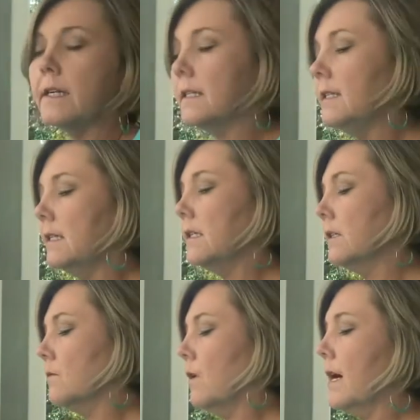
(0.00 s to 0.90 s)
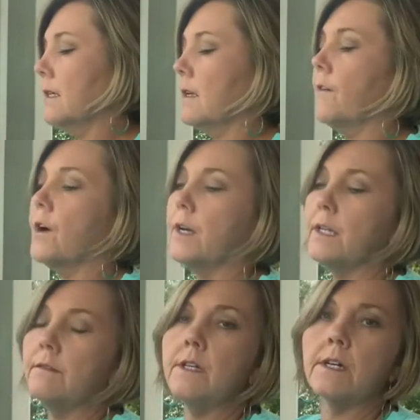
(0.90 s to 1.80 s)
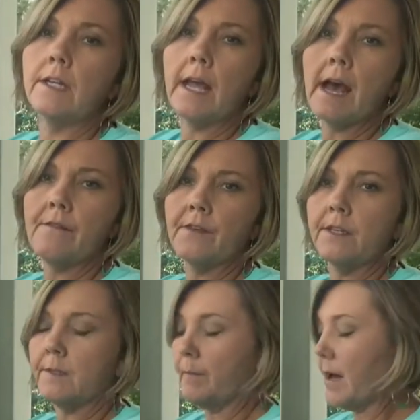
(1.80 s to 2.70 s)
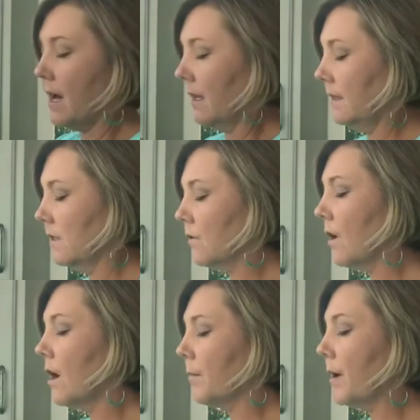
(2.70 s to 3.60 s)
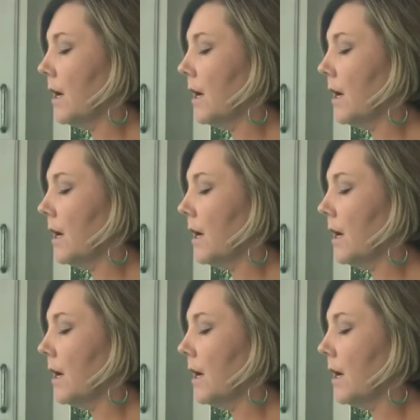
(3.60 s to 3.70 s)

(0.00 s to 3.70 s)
This is wax. I've already done half of this bag. This crock pot